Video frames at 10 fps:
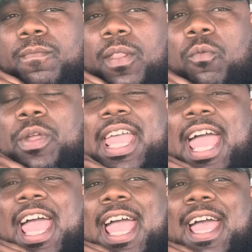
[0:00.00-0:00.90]
We
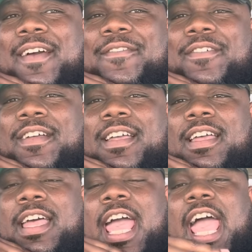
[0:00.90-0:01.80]
have
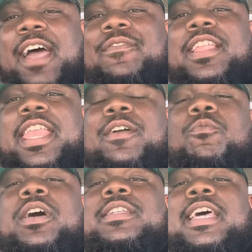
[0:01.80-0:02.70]
athletic
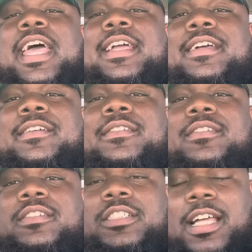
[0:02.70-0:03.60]
one tech,
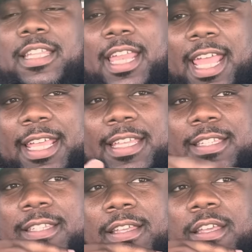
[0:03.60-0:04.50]
Jonathan
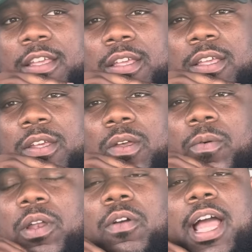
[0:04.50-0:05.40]
Hankins. We
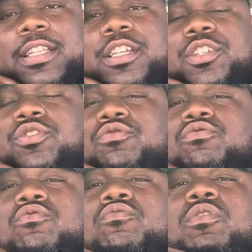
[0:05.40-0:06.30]
don't got just
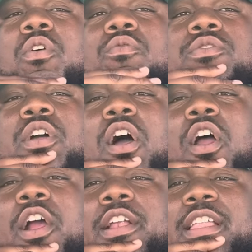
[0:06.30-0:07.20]
true nose guard.